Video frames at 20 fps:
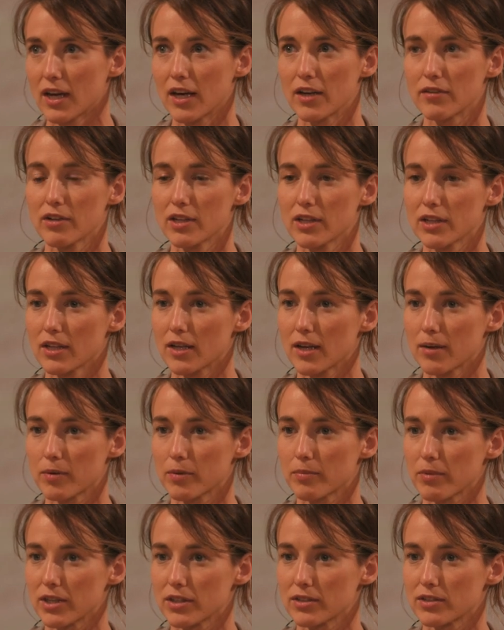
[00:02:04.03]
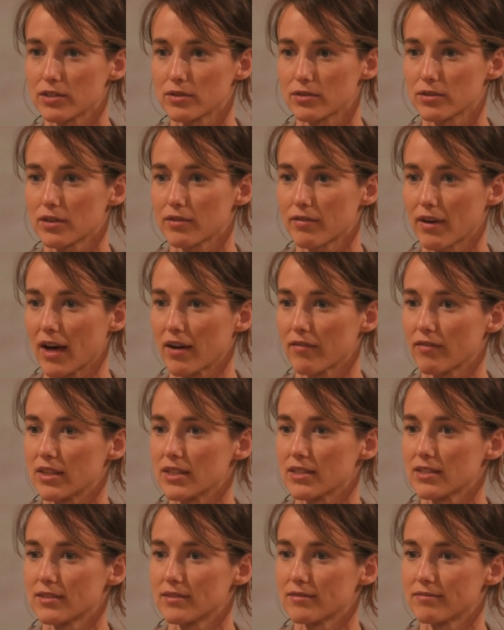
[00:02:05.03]
and really enable brands to sort of have
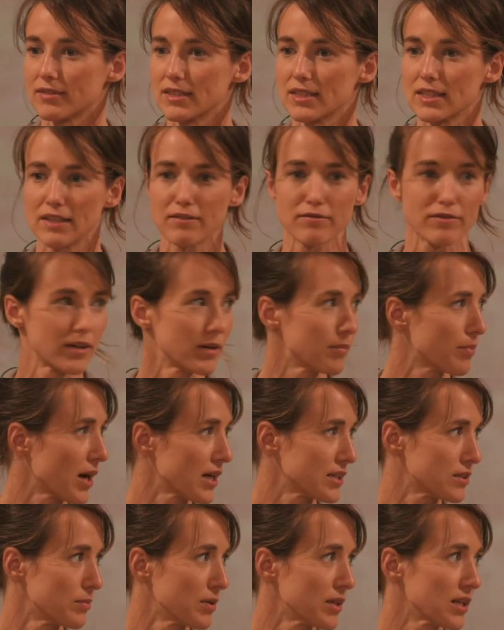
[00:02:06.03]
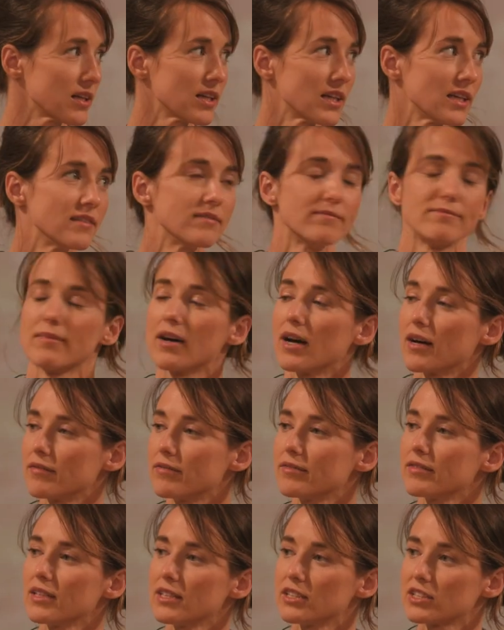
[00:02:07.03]
this infinite possibility
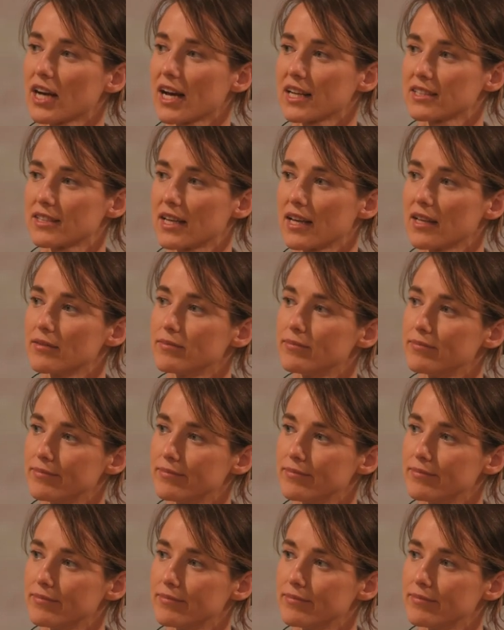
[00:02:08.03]
of each asset.